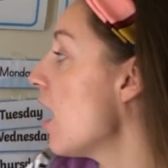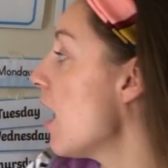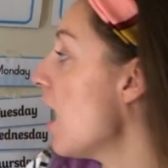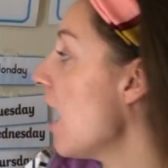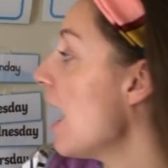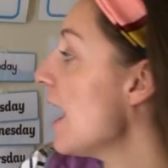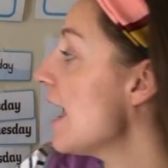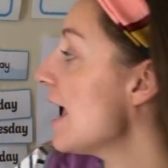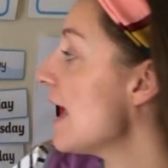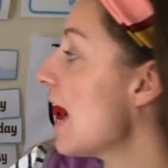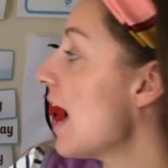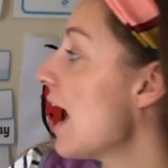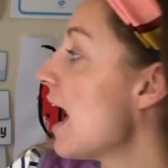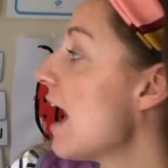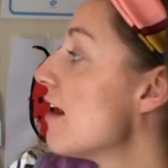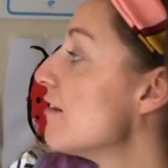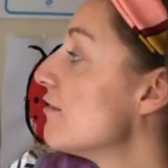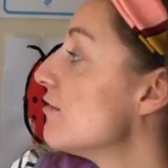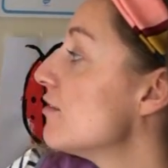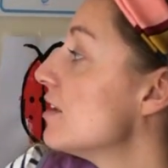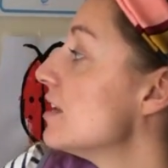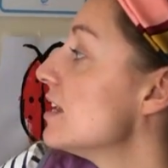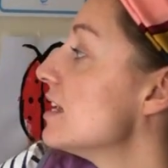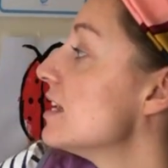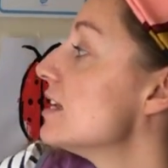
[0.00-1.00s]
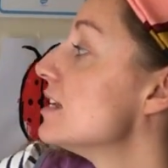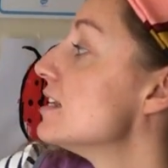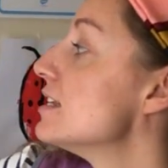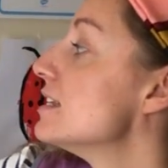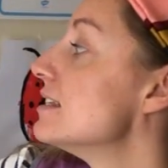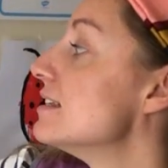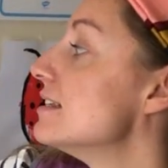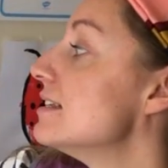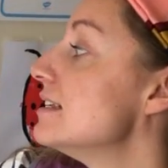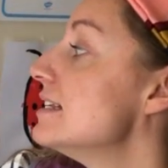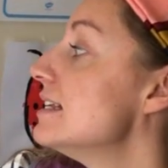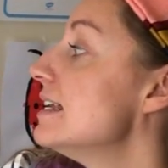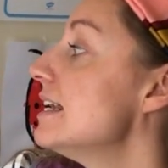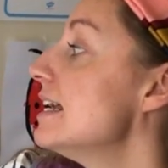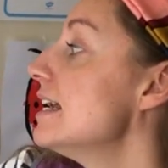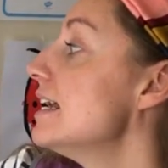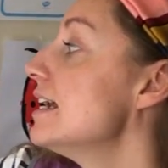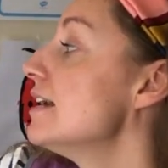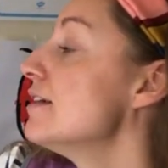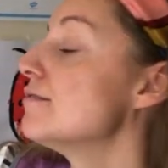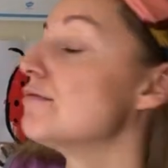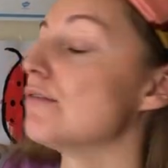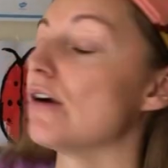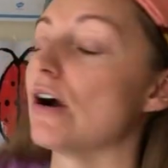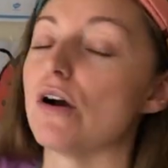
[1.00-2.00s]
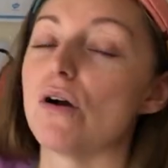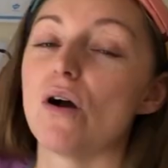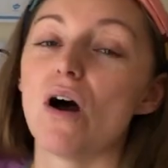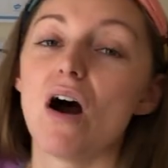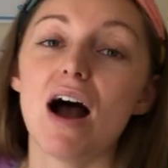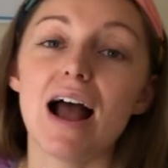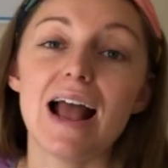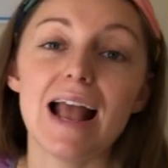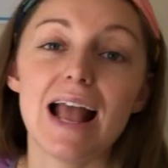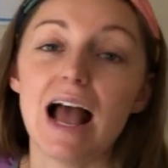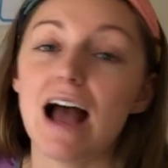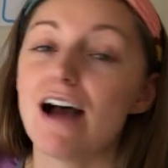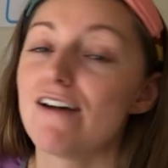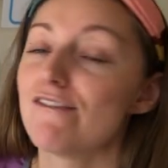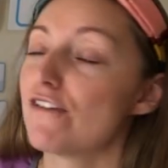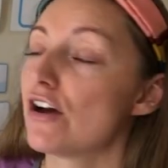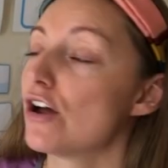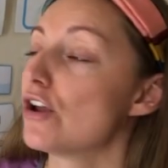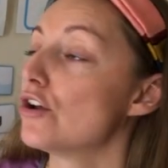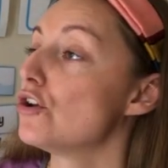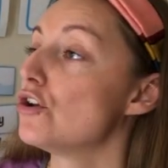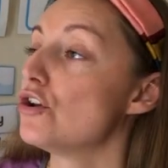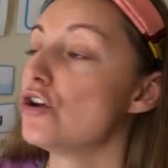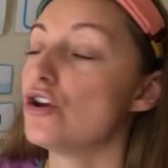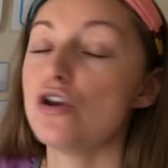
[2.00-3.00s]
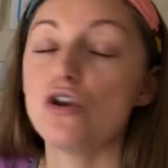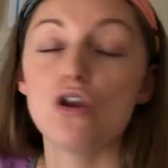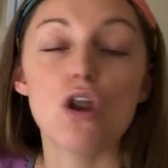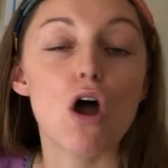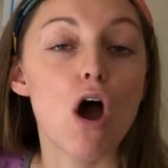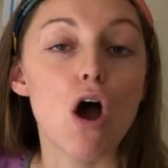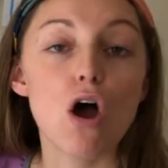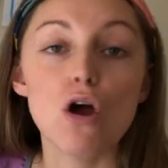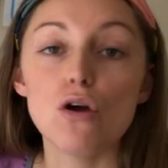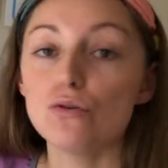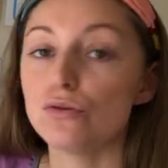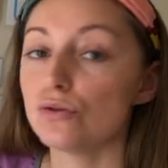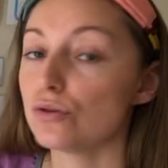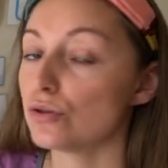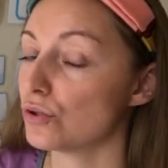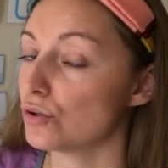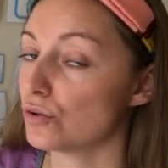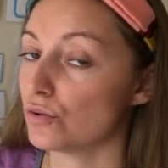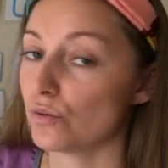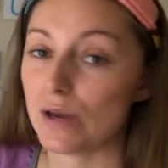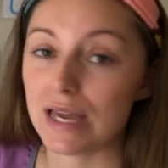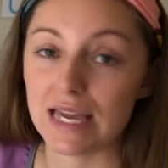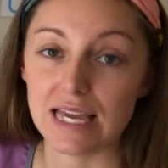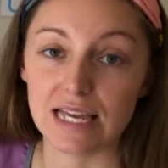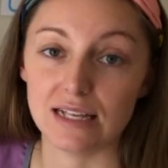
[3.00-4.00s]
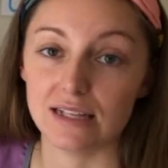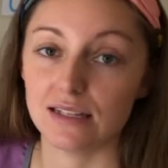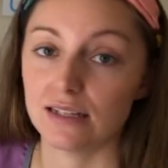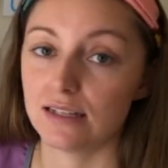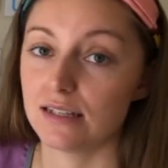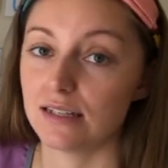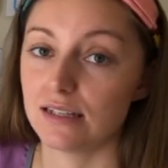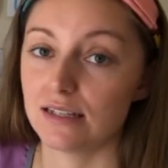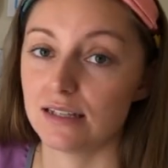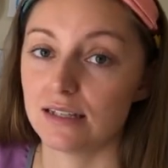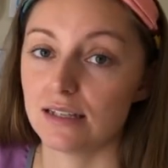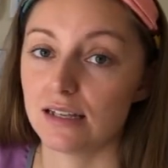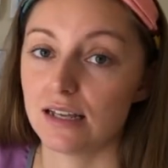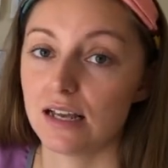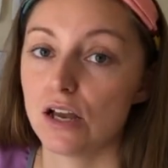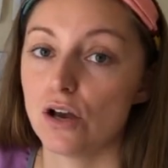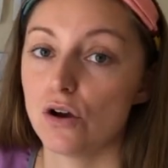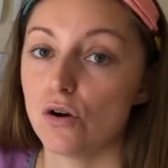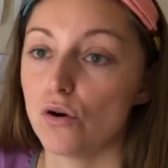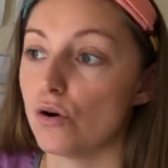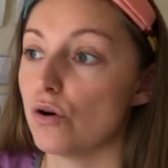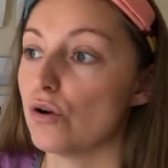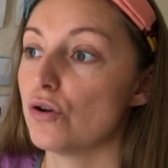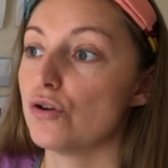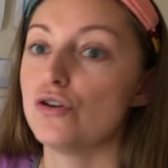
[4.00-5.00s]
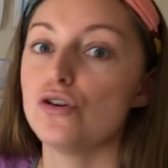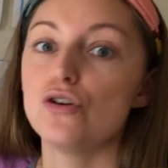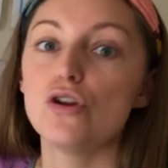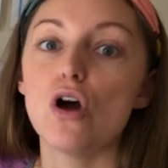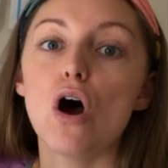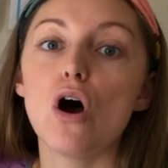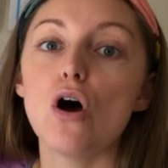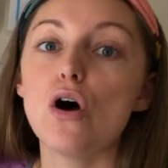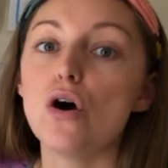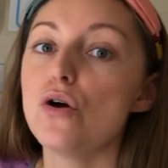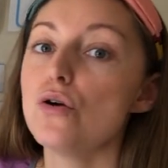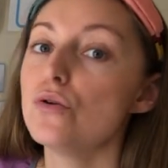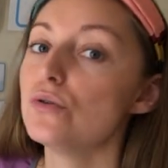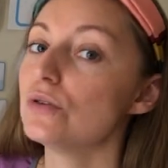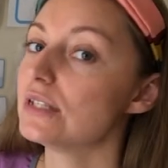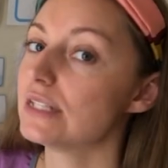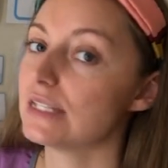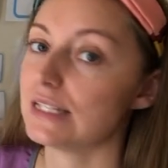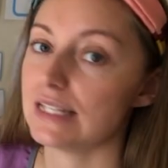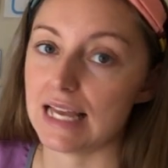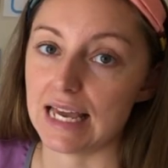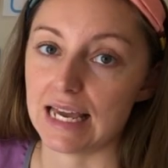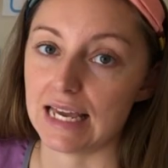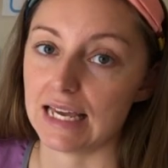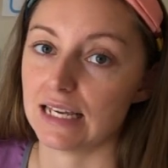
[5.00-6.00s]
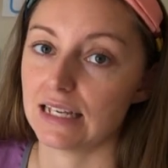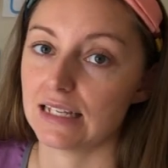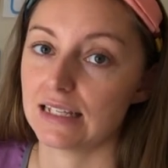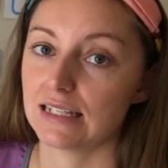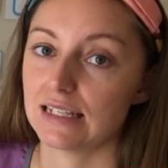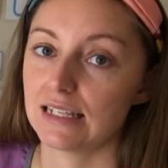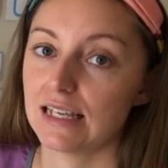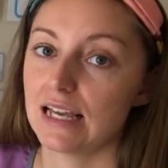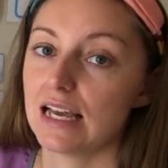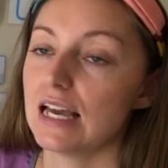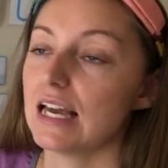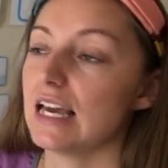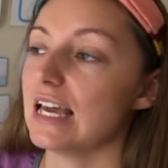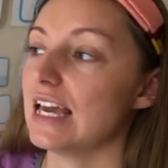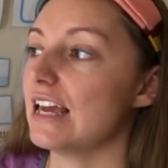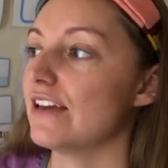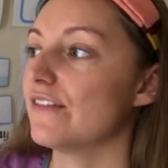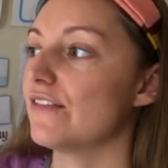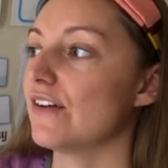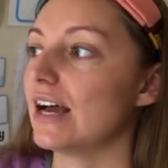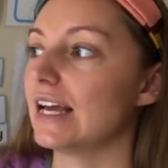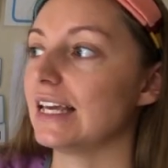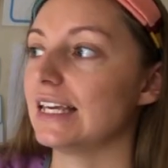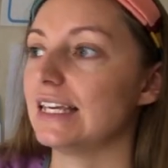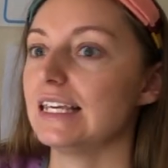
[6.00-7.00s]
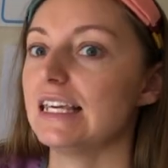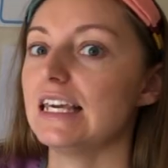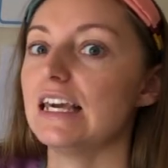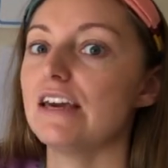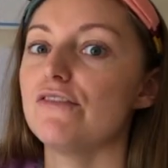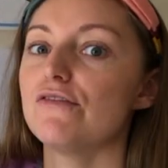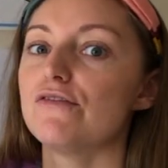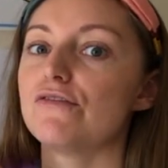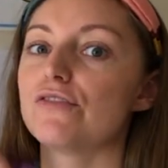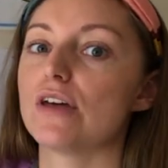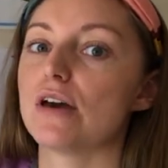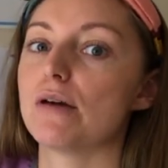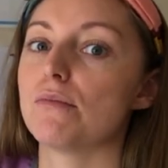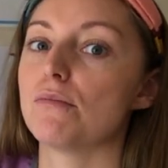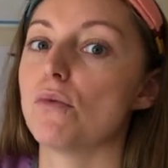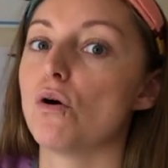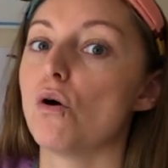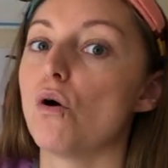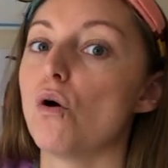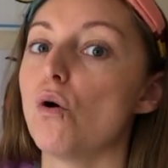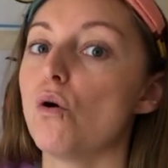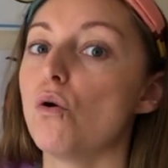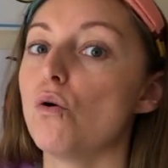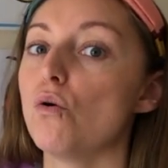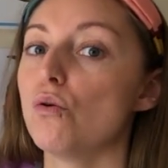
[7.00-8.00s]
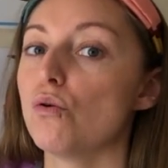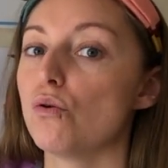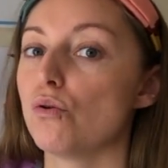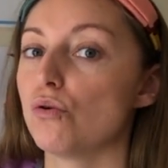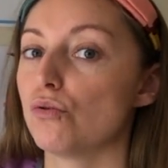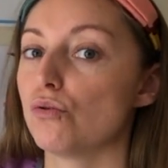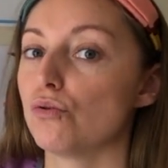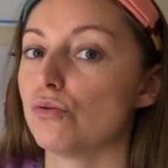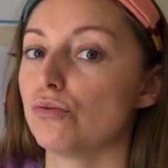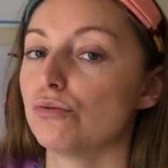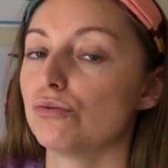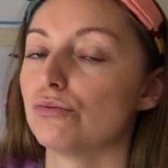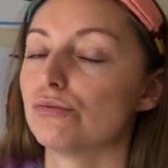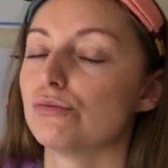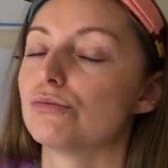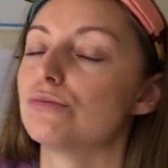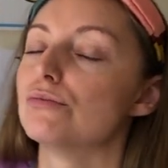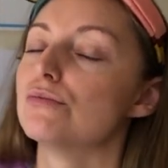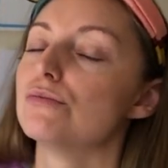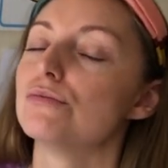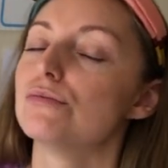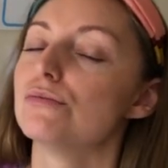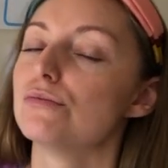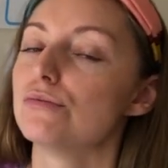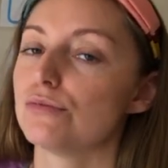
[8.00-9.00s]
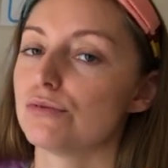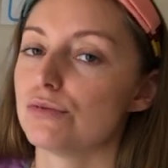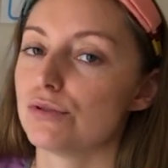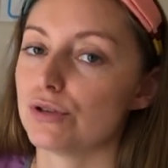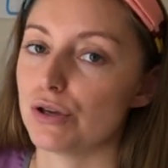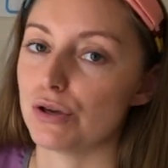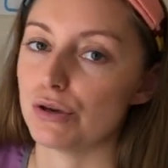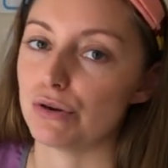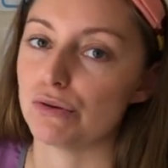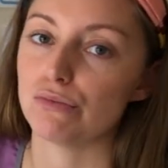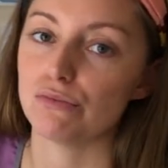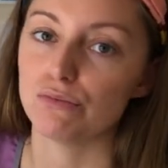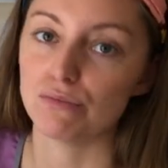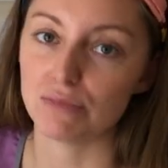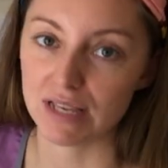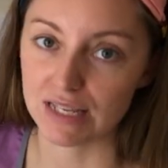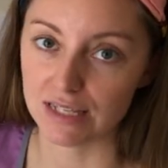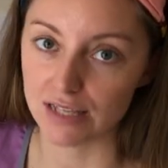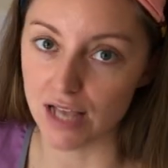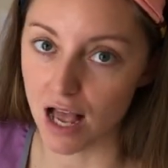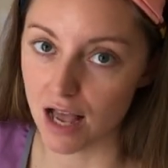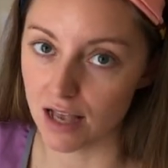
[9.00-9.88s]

I have zero. I have no sweets or no sticks if I give them all to Miss